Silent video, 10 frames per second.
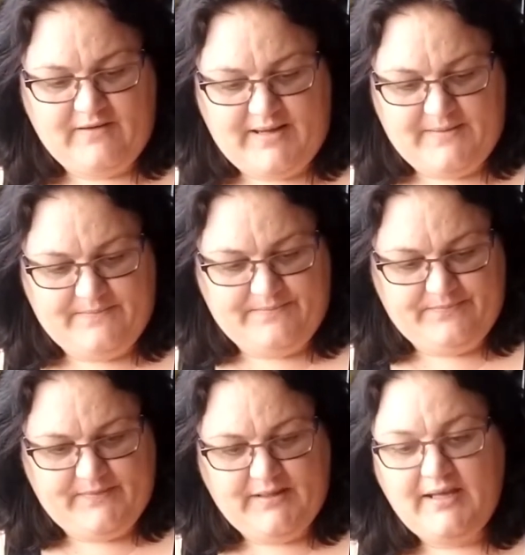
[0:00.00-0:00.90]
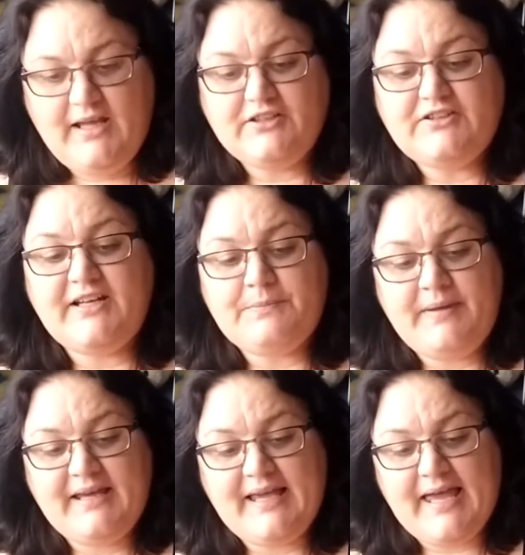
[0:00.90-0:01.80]
Right. So there's
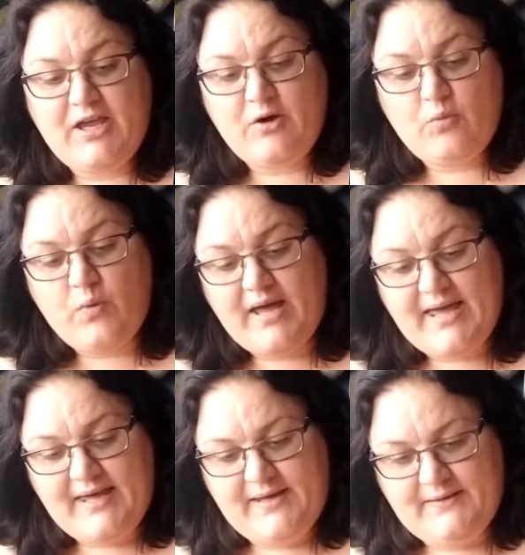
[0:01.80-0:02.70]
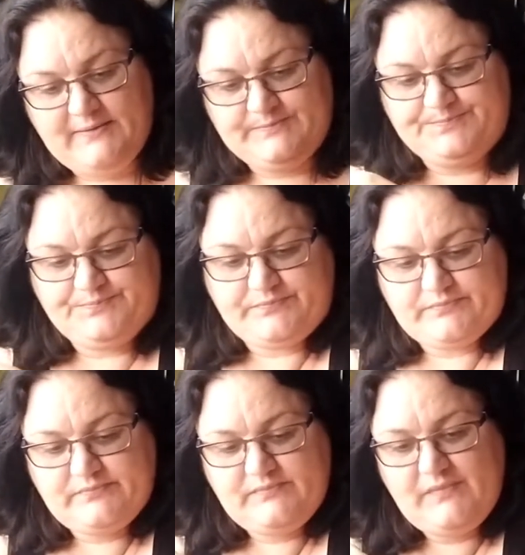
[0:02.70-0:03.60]
a bit, okay, where
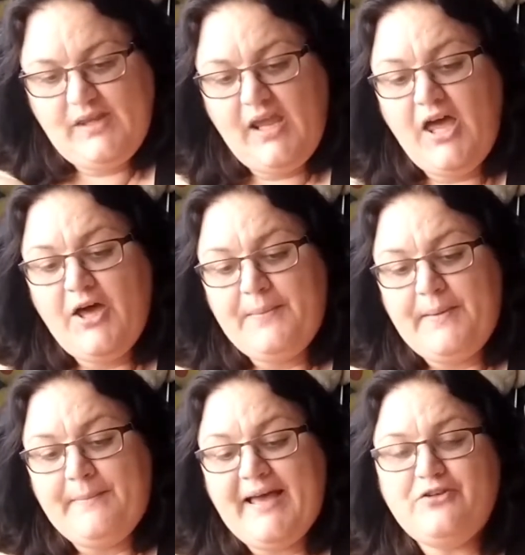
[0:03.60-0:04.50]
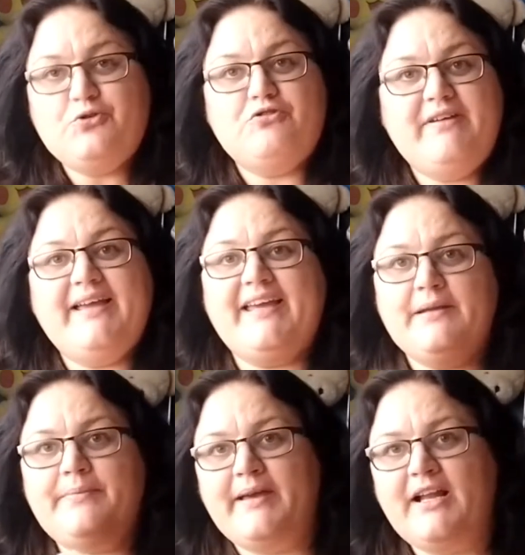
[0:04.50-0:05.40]
Matt and Tori are
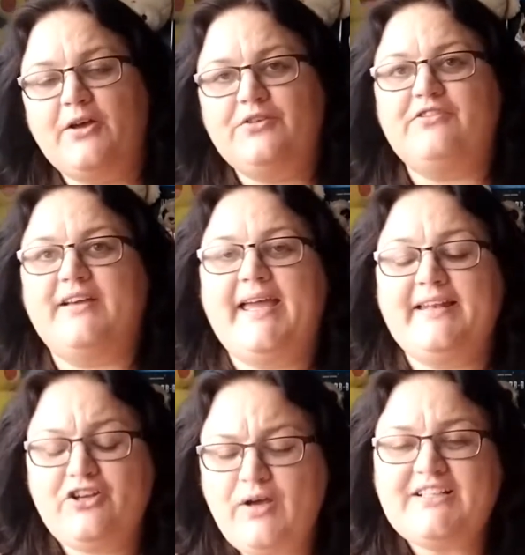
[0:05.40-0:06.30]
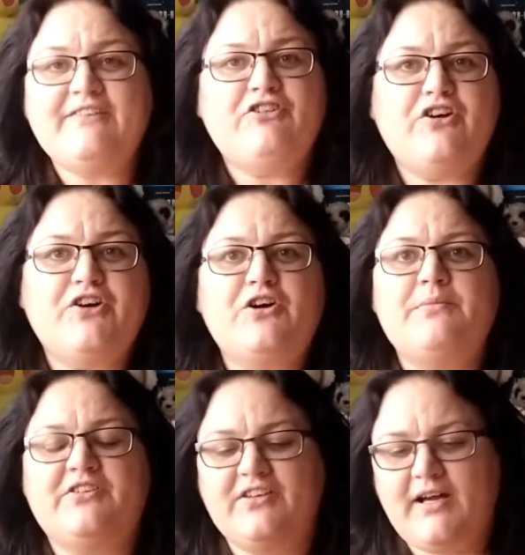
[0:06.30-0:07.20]
getting a bit closer, okay? And they actually have a lot in
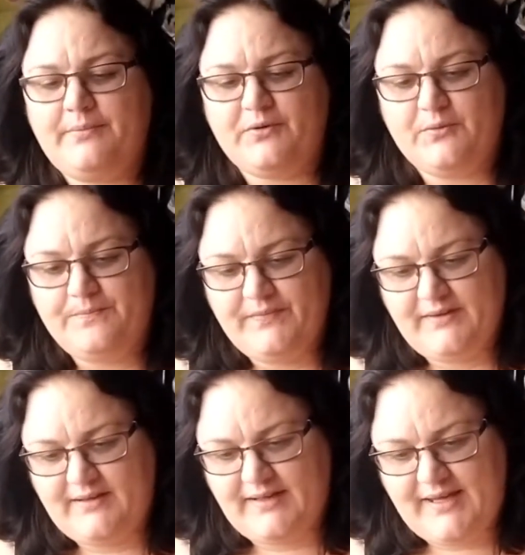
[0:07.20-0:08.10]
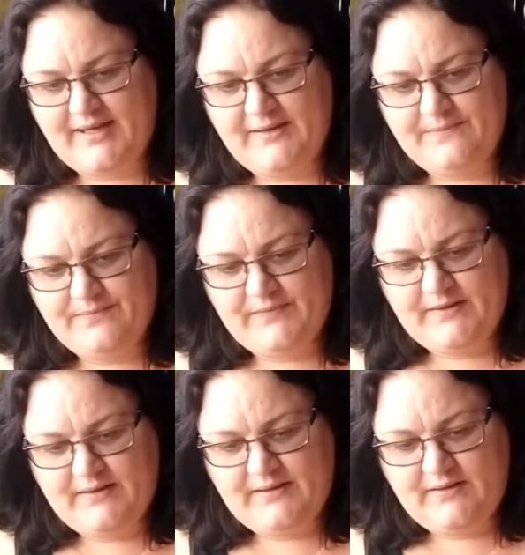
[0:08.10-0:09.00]
common as a couple, okay?
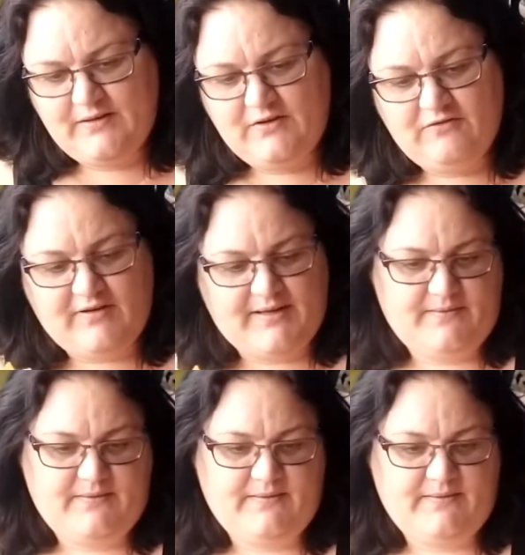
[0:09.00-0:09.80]
Right.